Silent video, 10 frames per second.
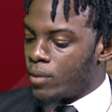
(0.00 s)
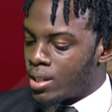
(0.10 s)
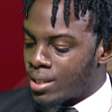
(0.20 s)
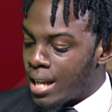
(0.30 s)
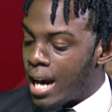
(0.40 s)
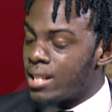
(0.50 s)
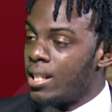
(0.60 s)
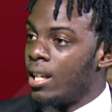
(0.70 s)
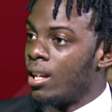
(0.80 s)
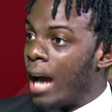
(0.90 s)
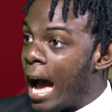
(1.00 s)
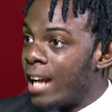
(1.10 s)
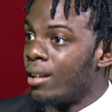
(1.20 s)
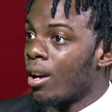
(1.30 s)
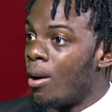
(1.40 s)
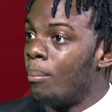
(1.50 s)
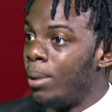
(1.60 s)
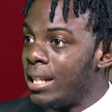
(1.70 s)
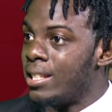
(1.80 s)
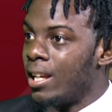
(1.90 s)
started and
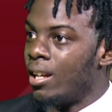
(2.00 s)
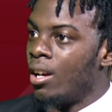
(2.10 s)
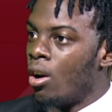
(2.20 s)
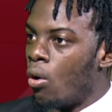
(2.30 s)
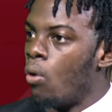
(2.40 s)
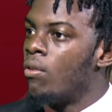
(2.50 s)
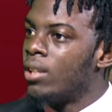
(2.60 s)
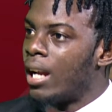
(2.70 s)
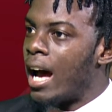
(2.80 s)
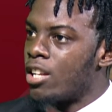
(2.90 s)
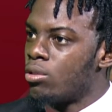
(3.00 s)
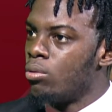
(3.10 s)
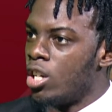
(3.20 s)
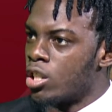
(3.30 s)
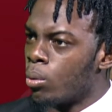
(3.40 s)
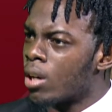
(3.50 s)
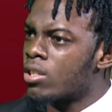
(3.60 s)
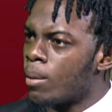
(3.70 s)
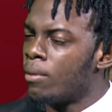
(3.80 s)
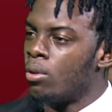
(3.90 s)
completed over the last 2 years. What are
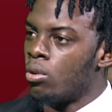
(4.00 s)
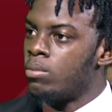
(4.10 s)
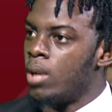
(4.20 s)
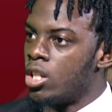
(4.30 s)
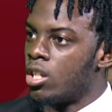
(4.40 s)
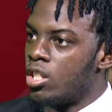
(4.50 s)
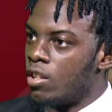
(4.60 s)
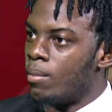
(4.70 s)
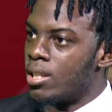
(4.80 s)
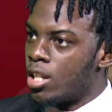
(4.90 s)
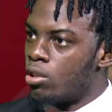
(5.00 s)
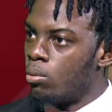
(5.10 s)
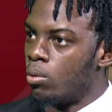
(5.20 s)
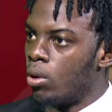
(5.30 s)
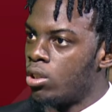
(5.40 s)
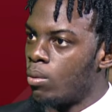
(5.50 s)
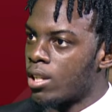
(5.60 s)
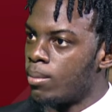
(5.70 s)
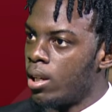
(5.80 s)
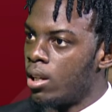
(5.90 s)
some of those major achievements that you would want to
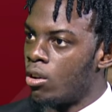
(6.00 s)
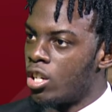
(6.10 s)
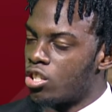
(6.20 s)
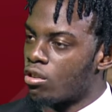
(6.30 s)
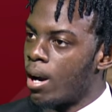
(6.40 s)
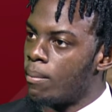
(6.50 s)
explain or describe?